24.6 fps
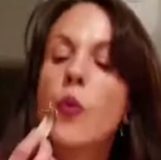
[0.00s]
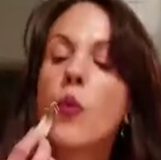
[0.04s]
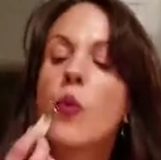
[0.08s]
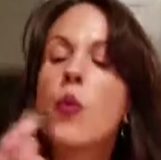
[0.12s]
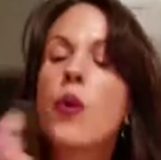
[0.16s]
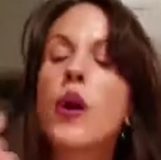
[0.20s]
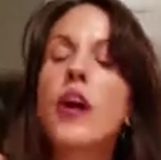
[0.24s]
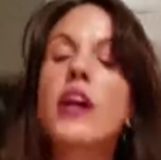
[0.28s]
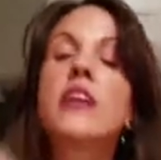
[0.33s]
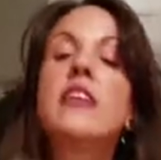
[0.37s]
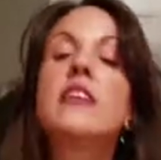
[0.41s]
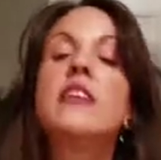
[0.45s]

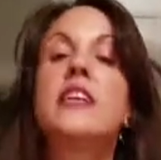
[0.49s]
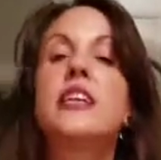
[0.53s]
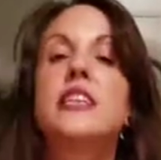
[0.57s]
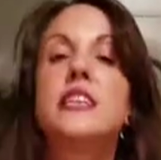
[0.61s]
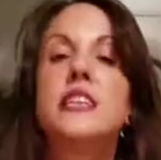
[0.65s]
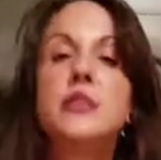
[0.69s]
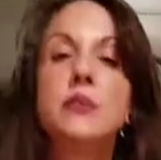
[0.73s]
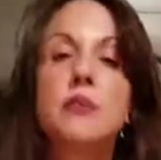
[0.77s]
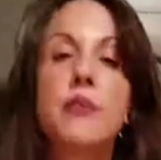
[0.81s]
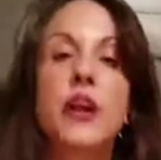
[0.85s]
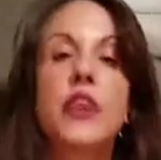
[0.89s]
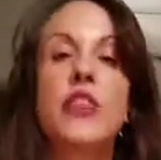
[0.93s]
I cleanse
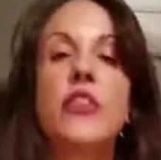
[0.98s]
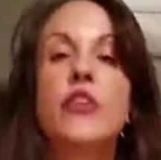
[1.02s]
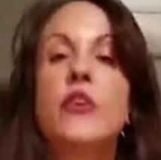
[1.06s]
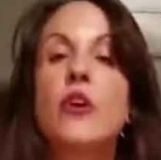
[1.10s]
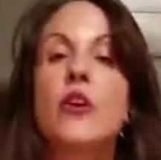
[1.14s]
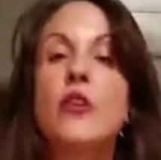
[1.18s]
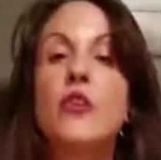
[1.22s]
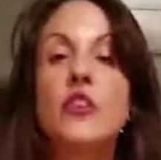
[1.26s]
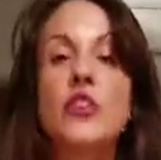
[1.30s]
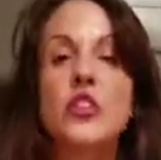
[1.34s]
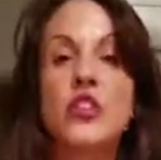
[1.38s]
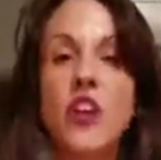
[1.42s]
my
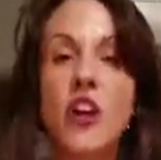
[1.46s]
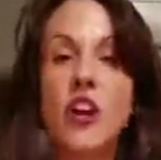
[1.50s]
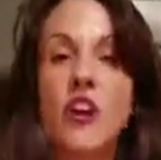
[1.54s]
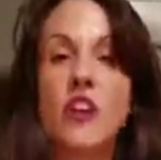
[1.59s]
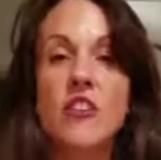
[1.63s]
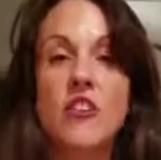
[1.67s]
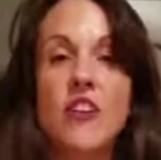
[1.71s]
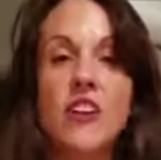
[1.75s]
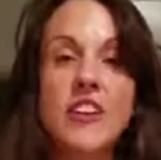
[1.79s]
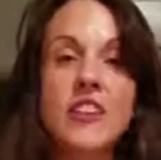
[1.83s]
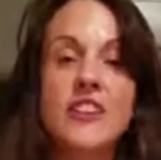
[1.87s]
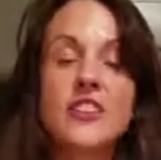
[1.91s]
throat
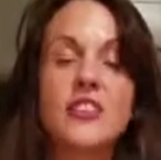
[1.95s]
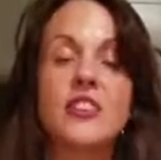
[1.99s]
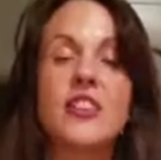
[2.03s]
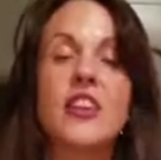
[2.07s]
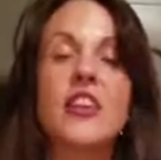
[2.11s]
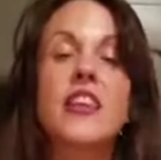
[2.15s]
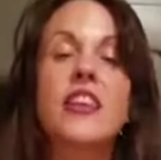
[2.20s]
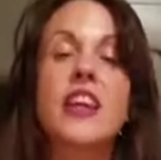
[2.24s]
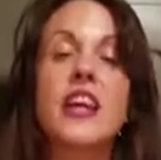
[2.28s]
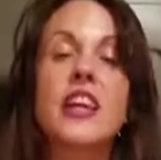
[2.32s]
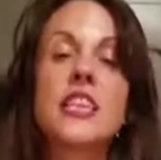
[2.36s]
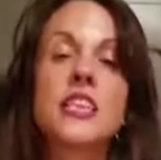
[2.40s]
chakra so
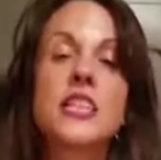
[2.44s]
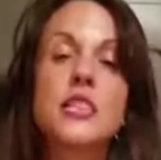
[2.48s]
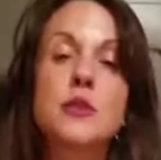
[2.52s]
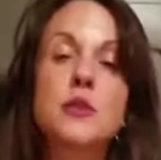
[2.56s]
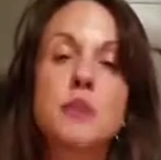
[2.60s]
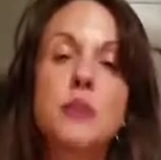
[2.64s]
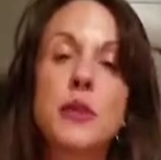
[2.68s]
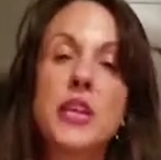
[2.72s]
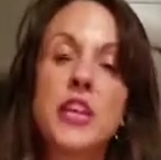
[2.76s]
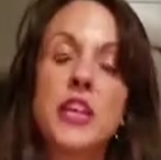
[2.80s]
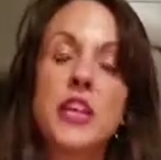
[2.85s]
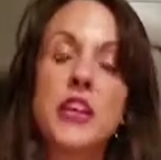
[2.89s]
that I
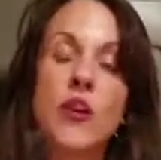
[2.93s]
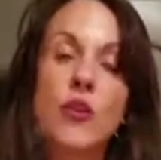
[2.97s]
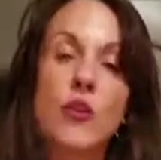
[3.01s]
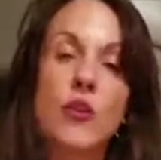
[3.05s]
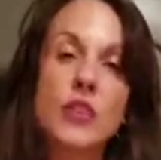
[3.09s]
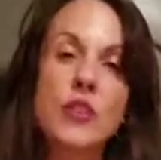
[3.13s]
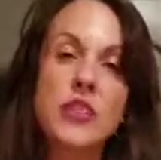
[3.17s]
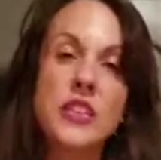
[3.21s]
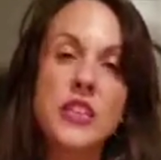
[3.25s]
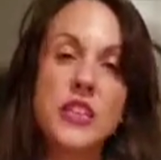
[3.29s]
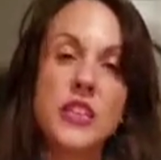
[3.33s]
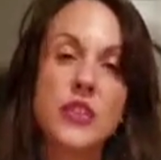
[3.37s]
speak
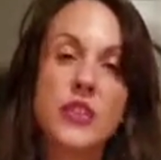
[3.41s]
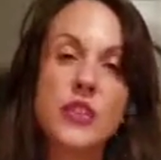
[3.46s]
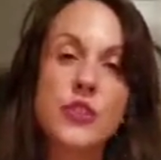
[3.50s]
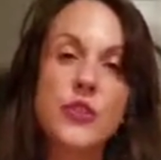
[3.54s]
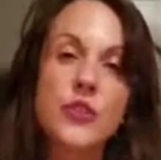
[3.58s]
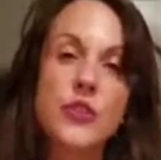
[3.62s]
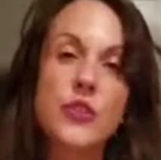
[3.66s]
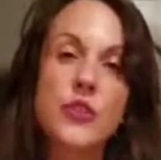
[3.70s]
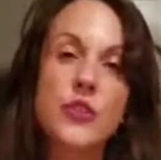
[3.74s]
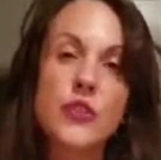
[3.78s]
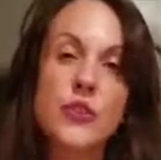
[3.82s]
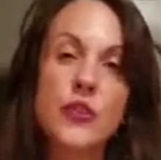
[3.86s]
only the
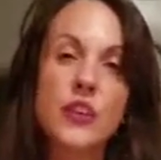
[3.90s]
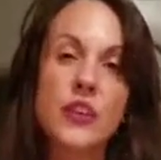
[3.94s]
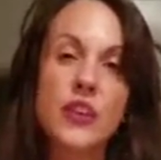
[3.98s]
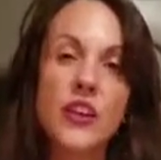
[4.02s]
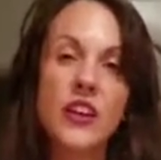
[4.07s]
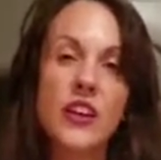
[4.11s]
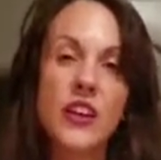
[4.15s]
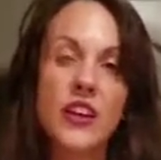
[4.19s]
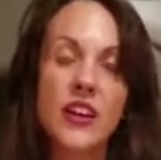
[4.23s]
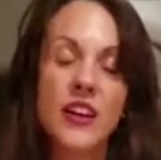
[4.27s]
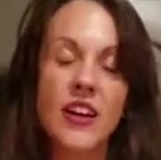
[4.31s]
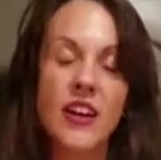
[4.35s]
truth
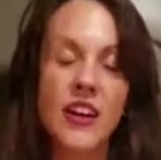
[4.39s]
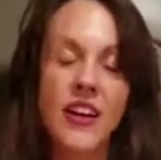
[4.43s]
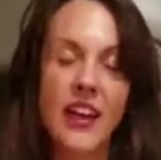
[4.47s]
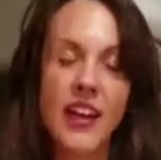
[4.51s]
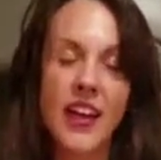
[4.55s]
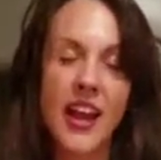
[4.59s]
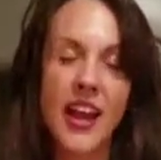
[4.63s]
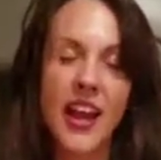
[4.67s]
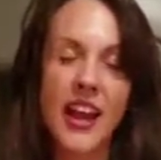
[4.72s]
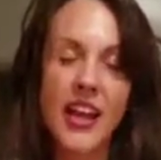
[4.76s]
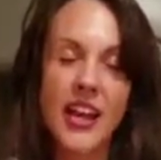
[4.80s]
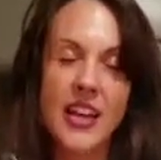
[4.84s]

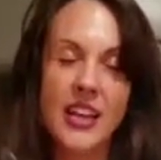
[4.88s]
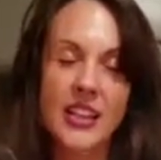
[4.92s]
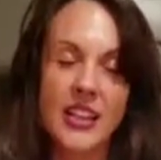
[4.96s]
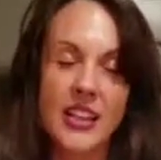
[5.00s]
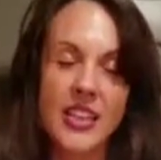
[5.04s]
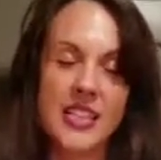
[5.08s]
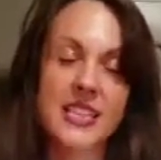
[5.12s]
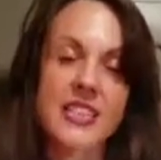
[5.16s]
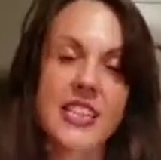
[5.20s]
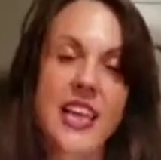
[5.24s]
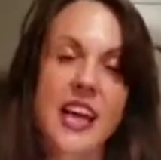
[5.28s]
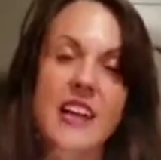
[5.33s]
and
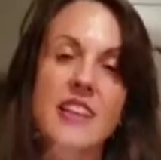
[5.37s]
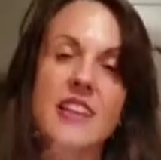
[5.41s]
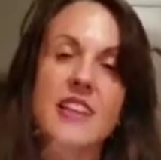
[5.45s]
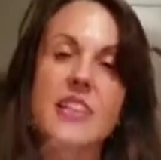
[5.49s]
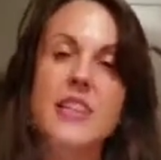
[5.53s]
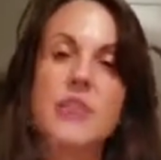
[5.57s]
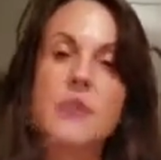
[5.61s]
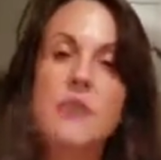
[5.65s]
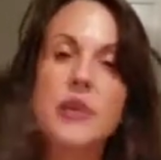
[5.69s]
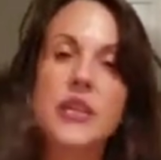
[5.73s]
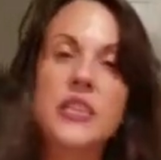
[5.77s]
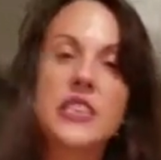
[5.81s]
exactly the
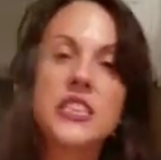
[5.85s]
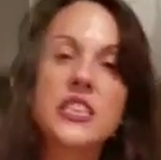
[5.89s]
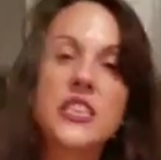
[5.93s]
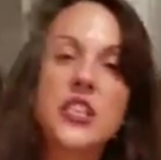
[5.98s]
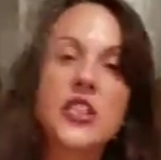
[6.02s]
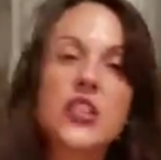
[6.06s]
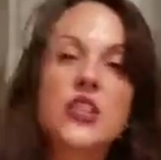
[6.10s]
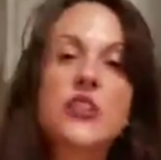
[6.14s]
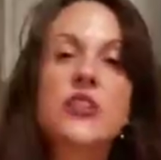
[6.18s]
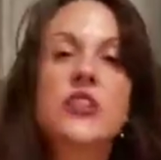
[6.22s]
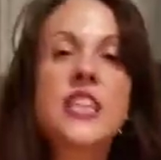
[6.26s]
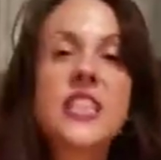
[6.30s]
message
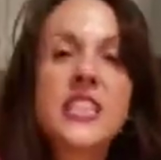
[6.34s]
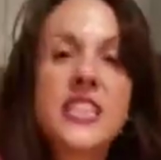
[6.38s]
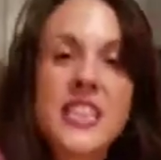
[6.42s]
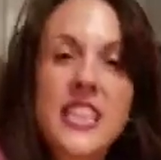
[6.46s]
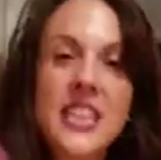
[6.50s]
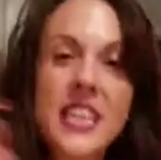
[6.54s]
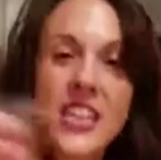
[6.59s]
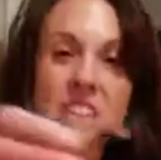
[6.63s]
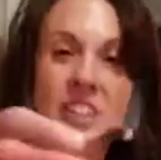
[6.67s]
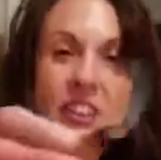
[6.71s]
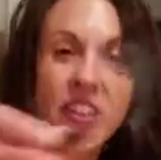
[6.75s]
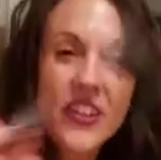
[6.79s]
you need to
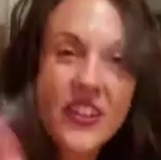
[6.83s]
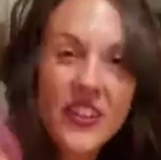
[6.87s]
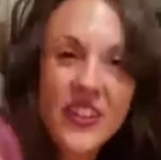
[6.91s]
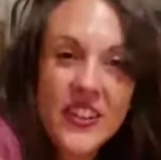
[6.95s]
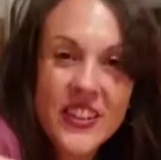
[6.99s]
hear.